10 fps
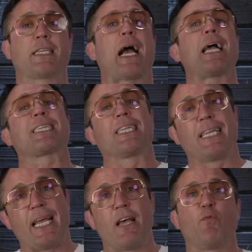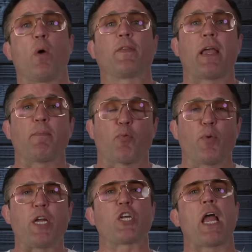guys live what they
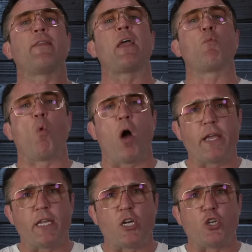preach, and they want you to